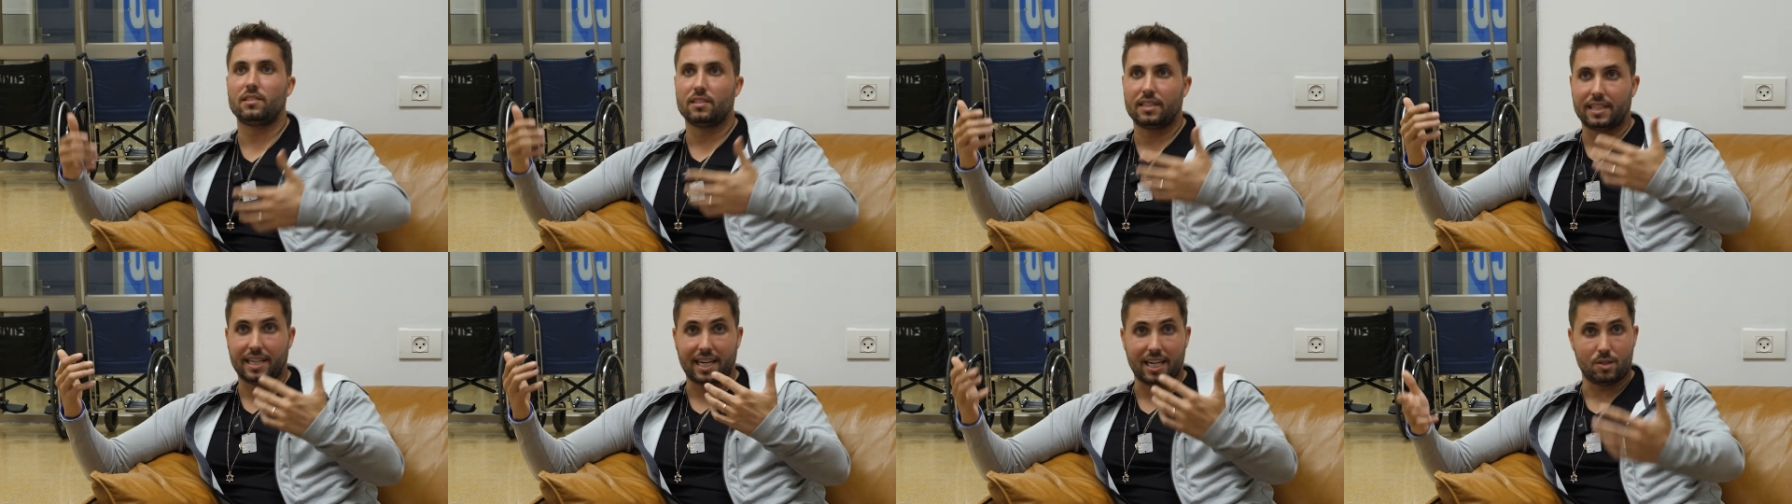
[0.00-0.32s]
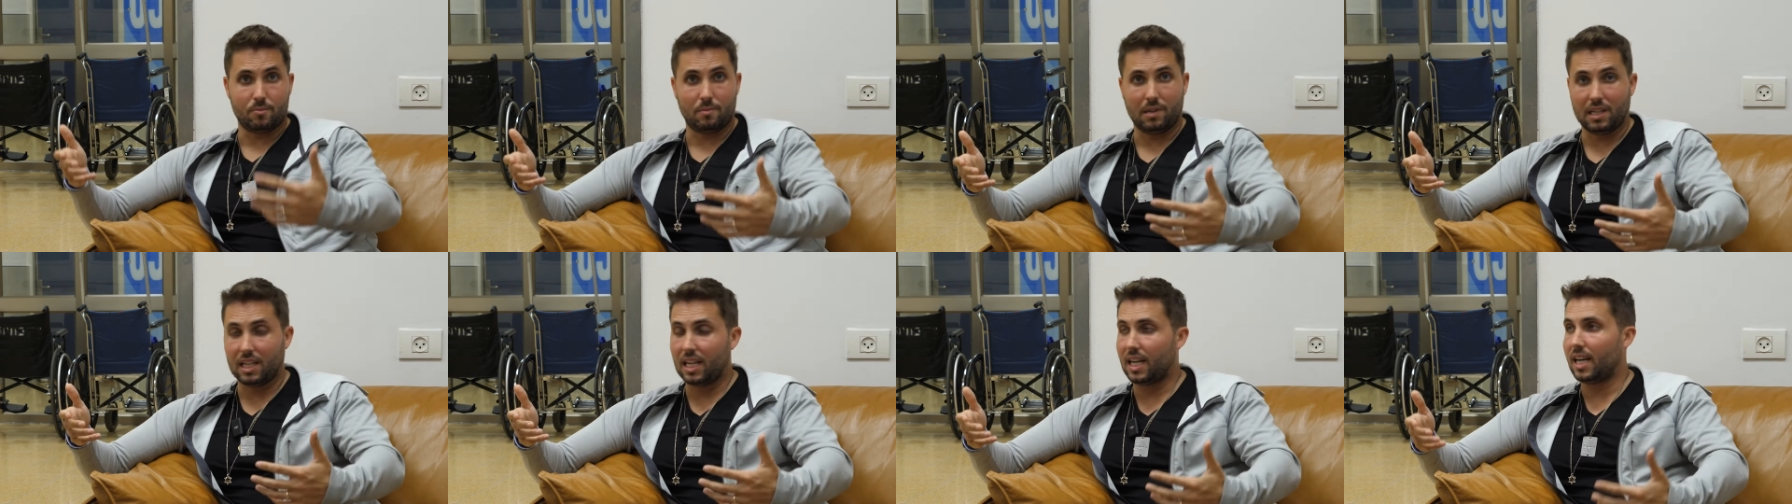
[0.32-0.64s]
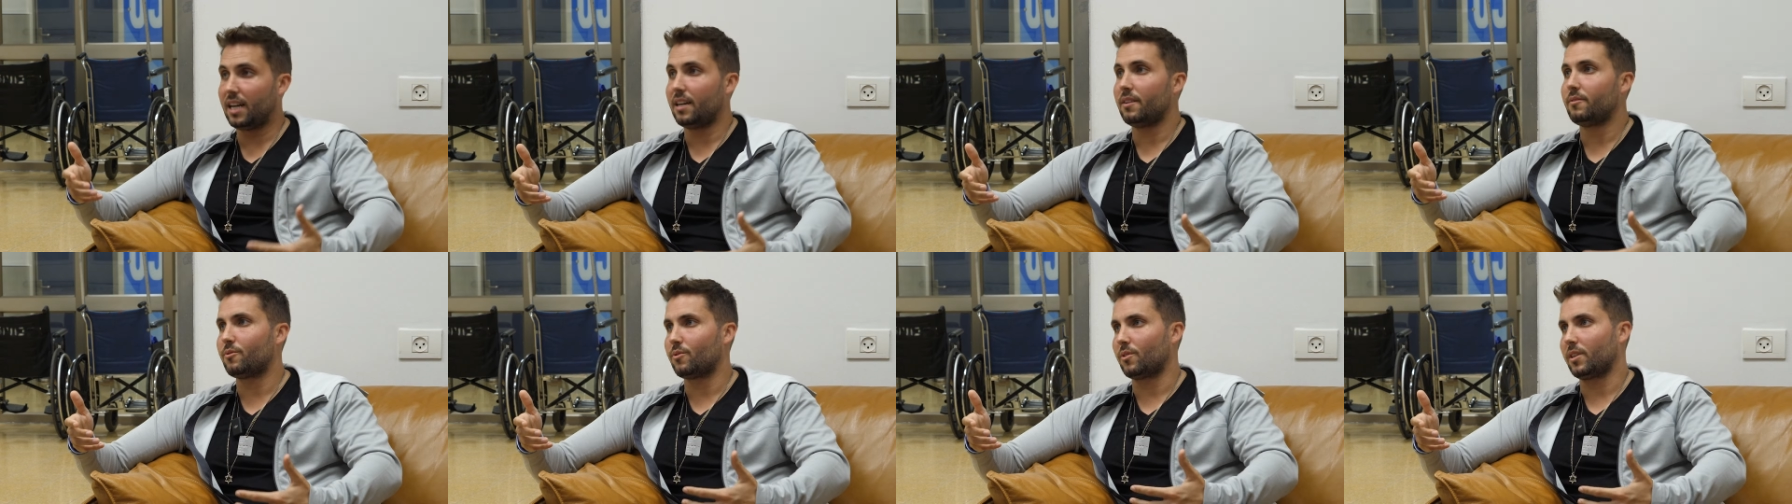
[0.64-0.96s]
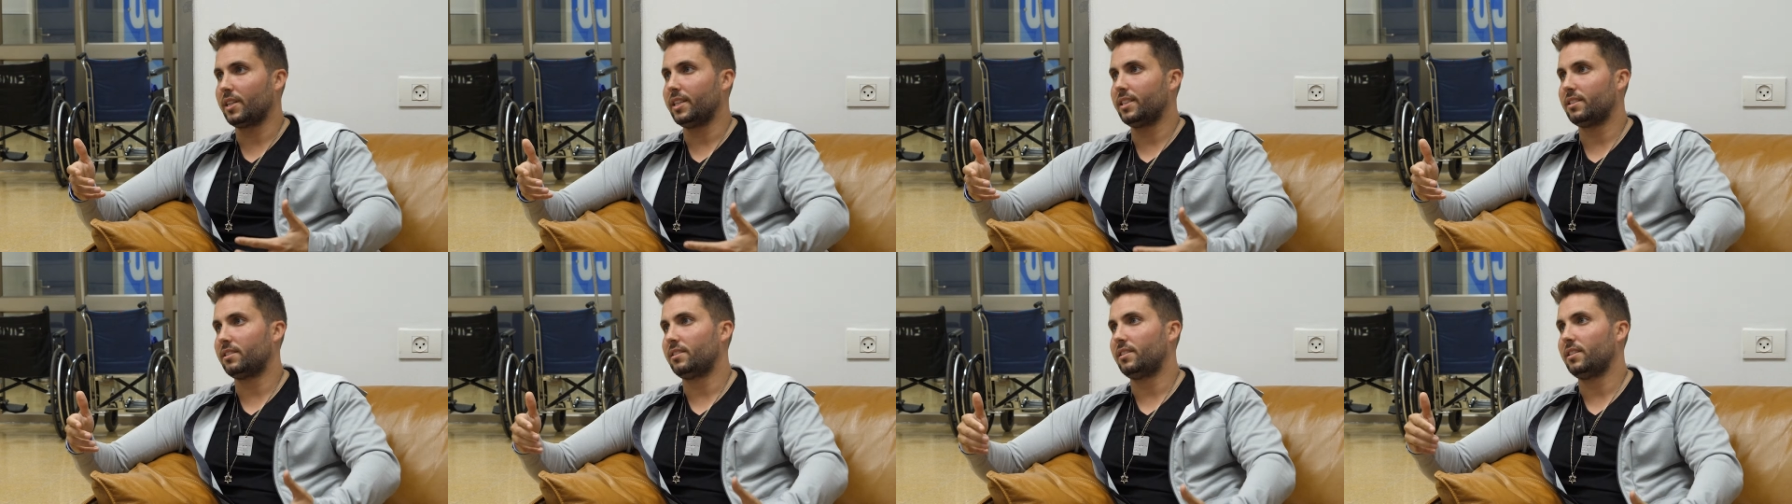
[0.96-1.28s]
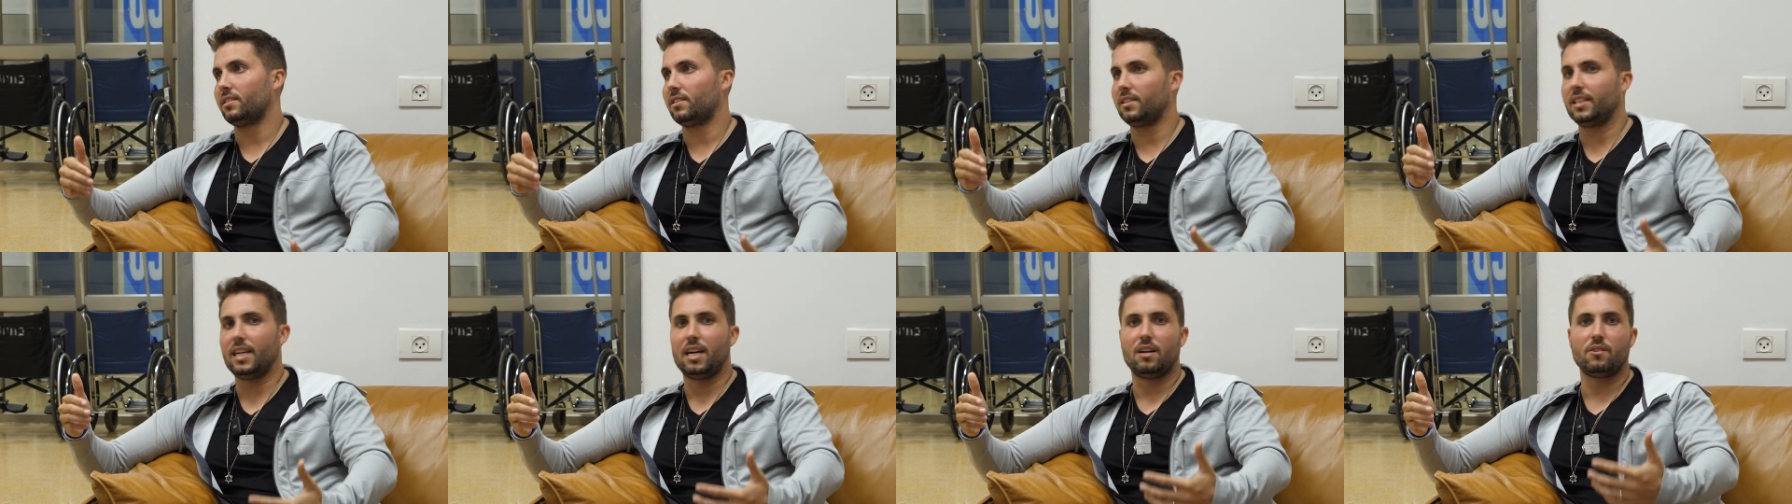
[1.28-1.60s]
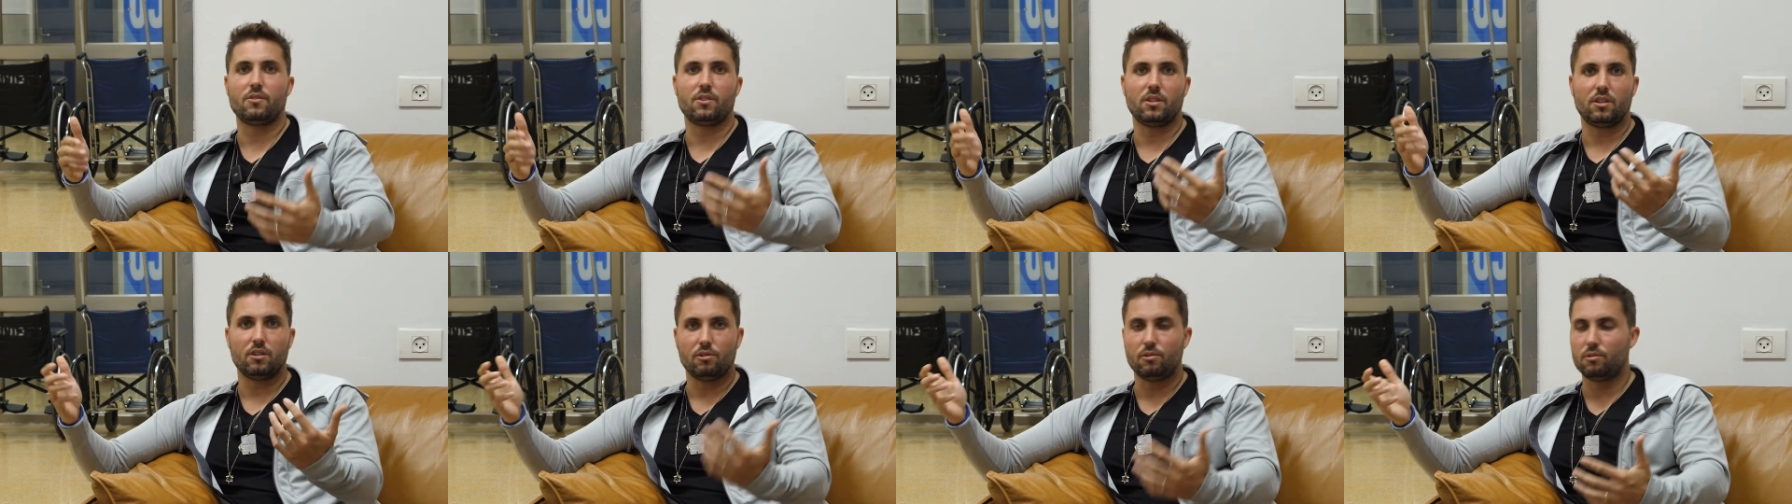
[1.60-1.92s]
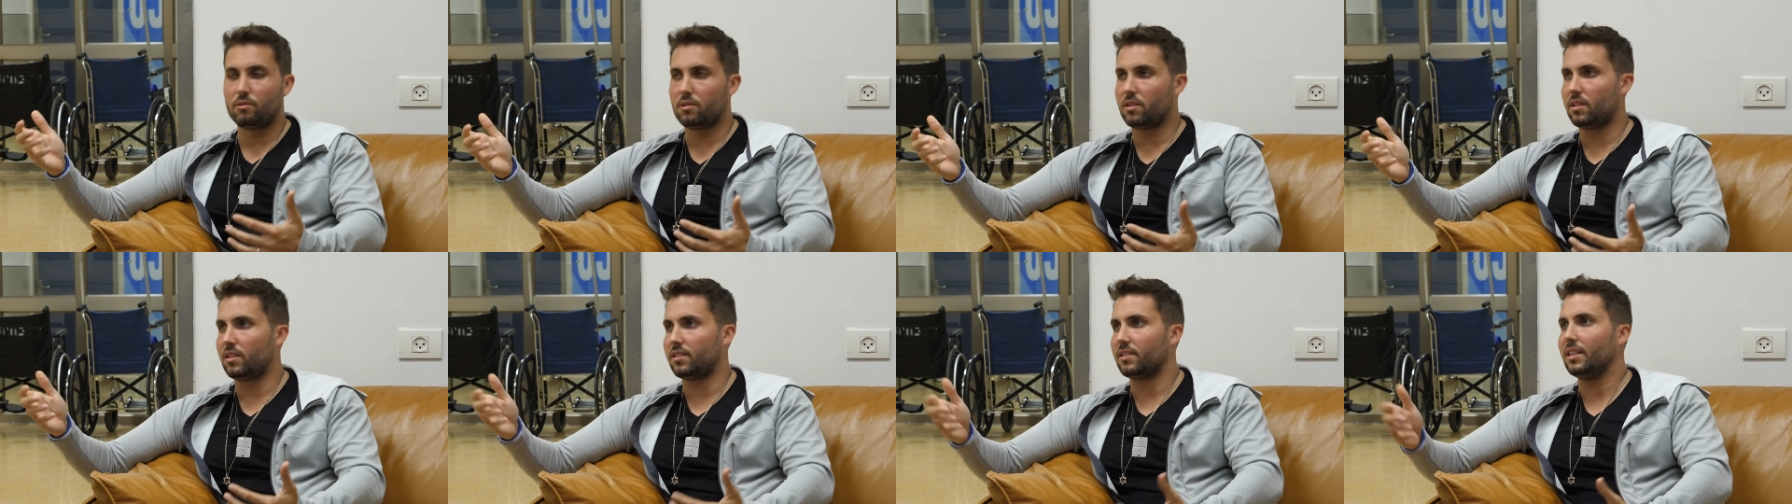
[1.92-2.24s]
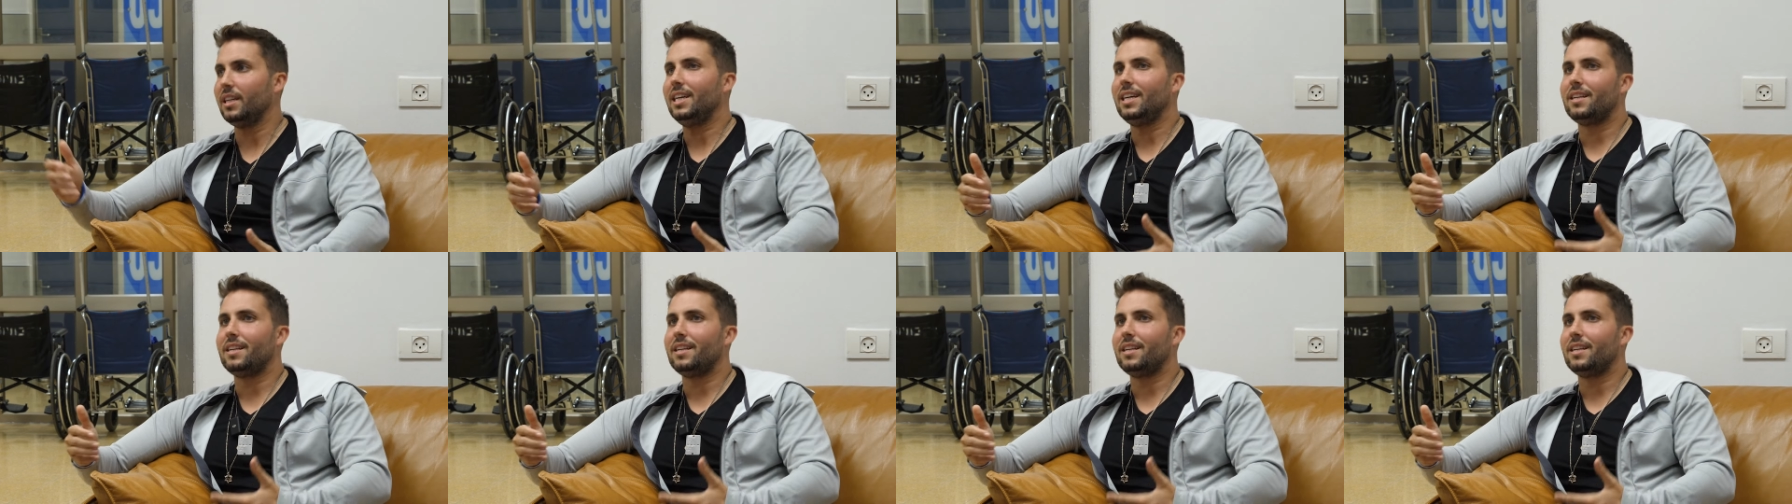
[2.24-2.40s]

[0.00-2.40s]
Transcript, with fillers: Hezbollah, for instance, now the Houthis.